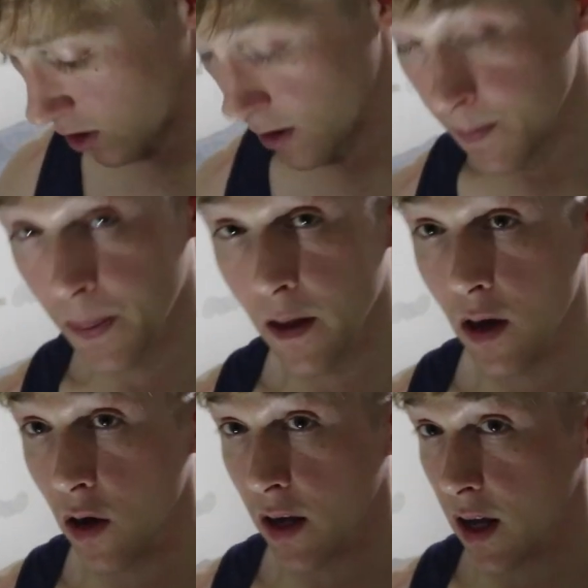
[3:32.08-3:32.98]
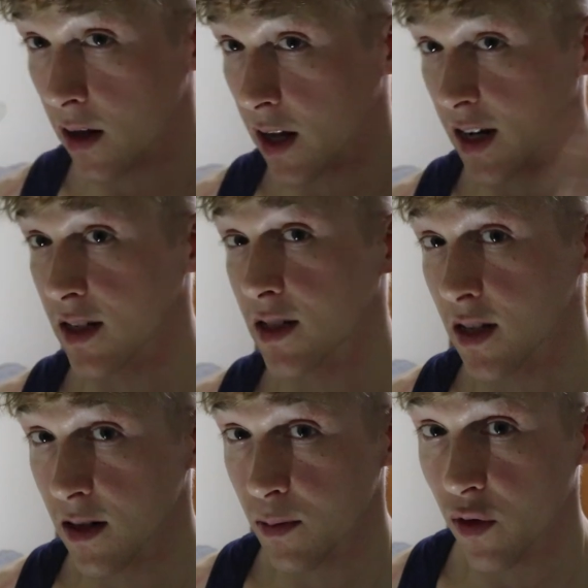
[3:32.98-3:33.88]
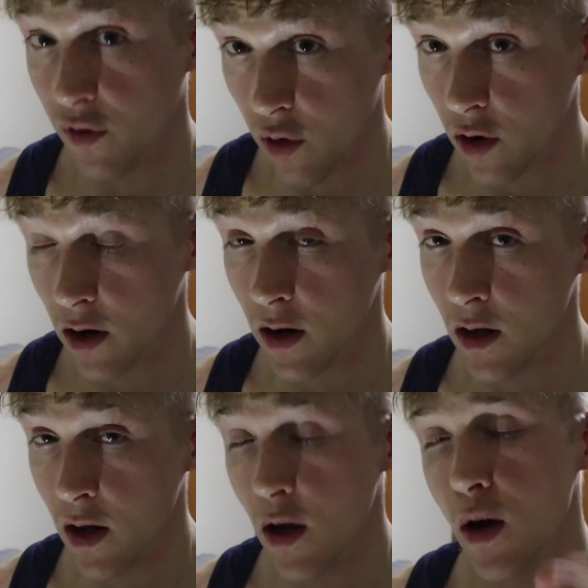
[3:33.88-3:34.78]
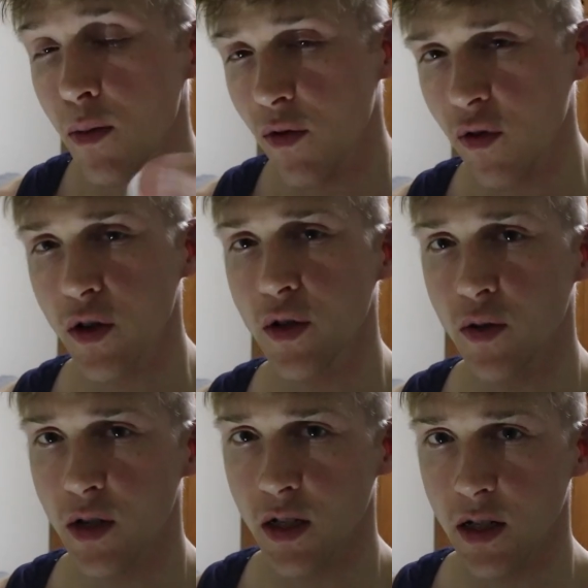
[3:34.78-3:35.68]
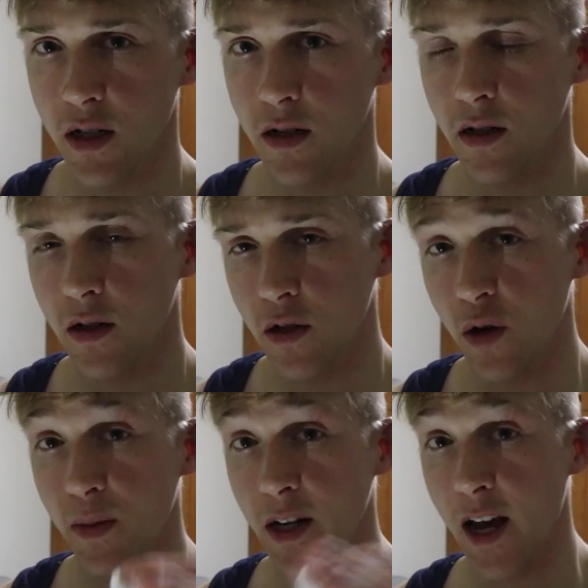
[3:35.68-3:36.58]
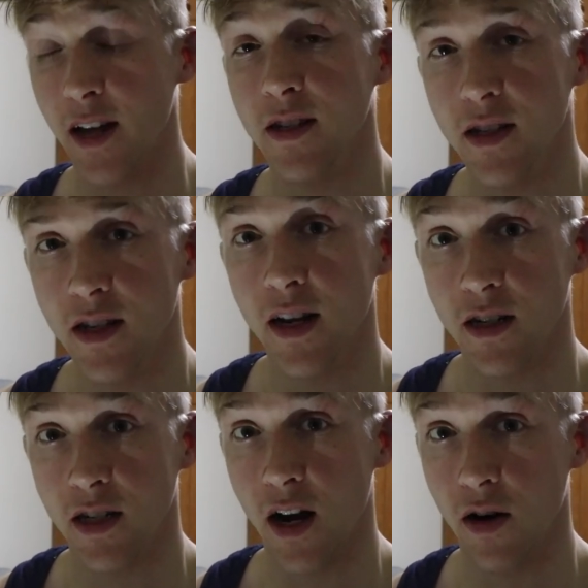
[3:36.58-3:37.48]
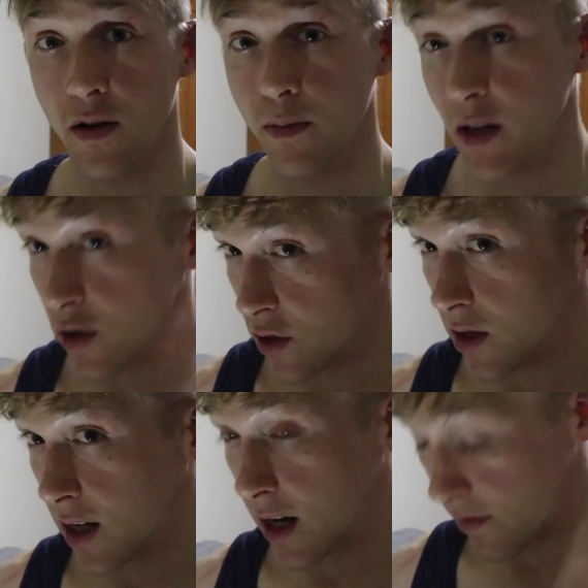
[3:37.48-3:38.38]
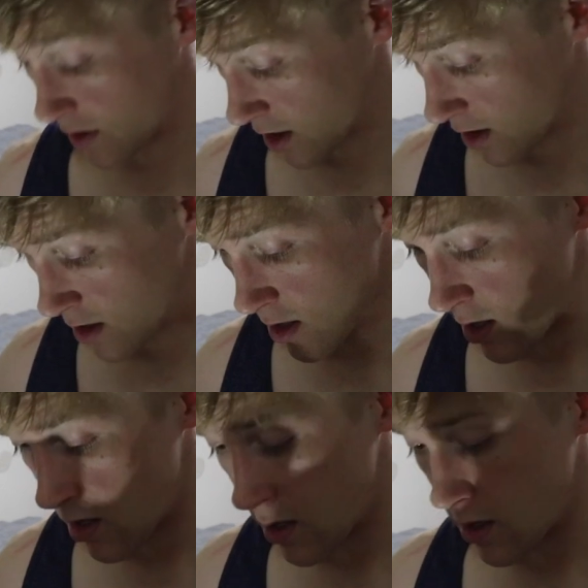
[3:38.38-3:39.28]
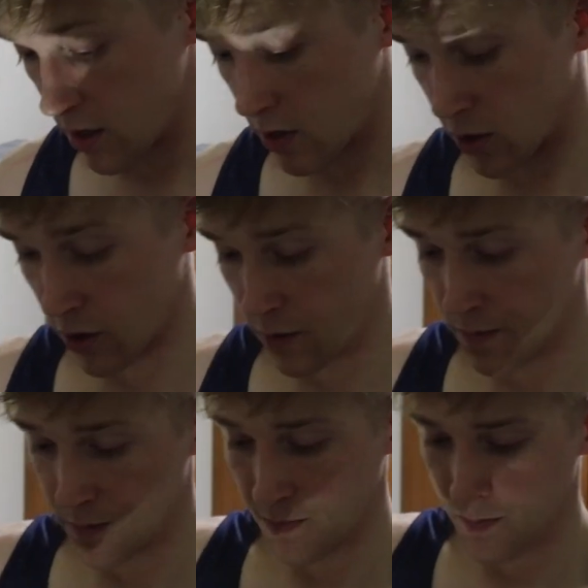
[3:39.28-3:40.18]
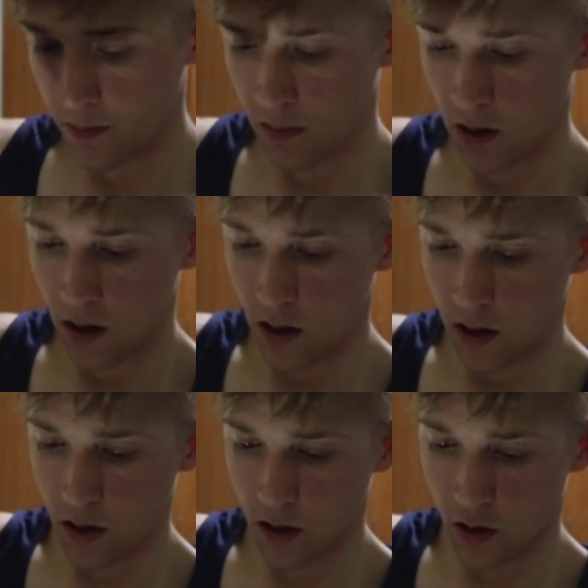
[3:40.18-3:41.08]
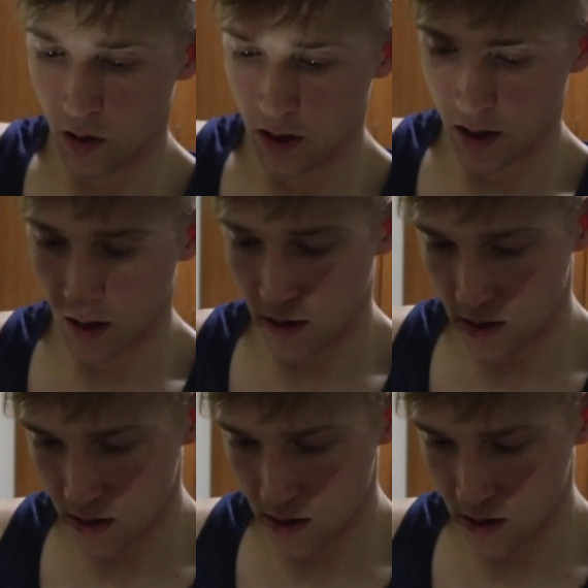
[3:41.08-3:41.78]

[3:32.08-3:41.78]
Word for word: ball. Oh yeah, like I said before, before you do this shit, don't be nasty. Take a shower. Make sure you clean everything. So I'm going to go ahead,